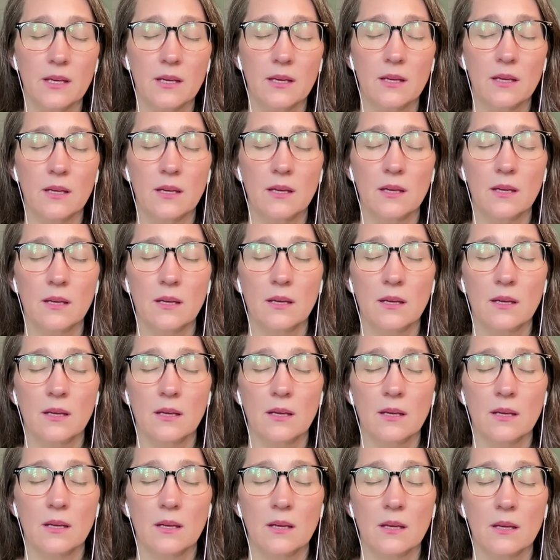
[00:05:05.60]

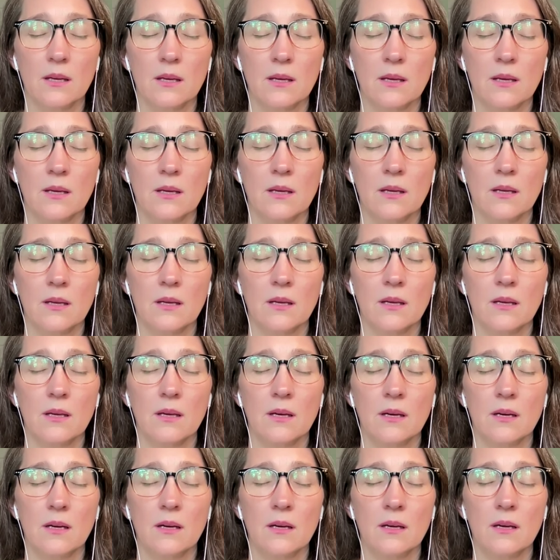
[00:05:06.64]

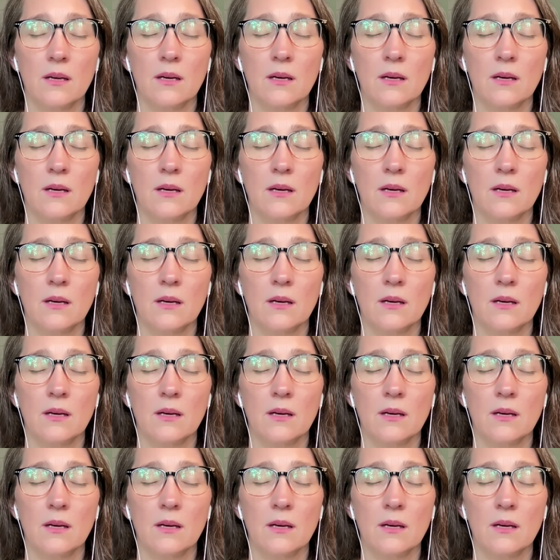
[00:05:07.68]
No one is speaking in this clip.